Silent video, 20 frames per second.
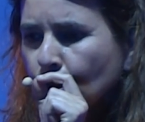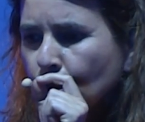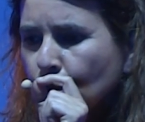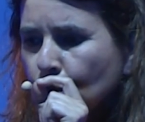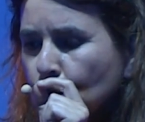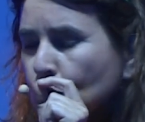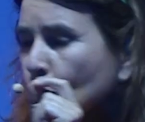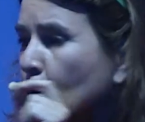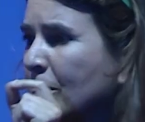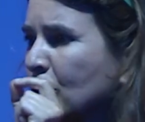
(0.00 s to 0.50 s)

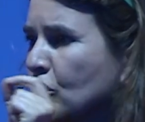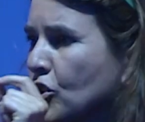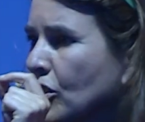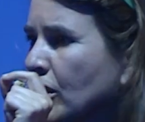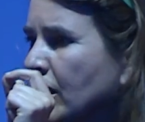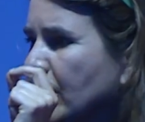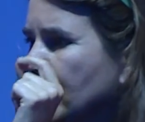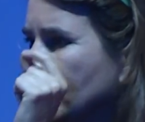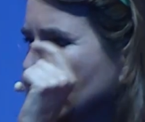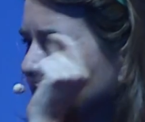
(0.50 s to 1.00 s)
so much
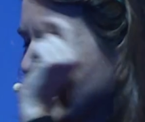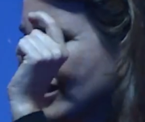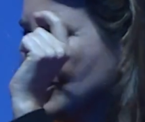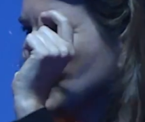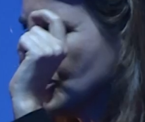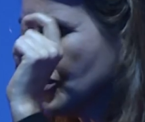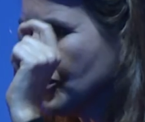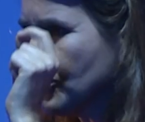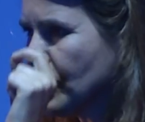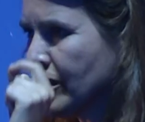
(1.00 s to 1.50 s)

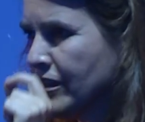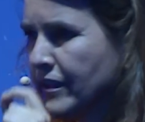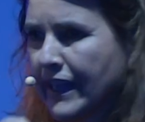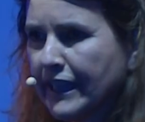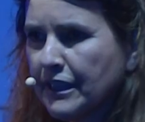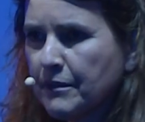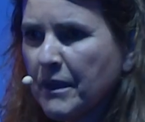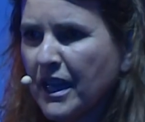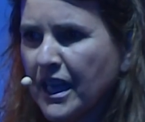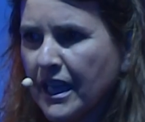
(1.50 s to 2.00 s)
intelligence in
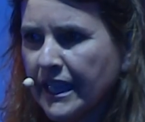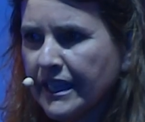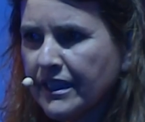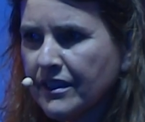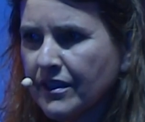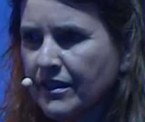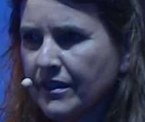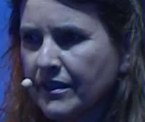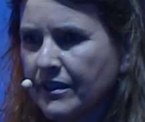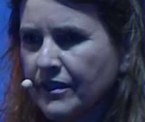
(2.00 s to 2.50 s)
that
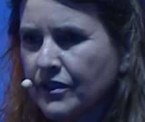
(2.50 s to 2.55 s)
mind,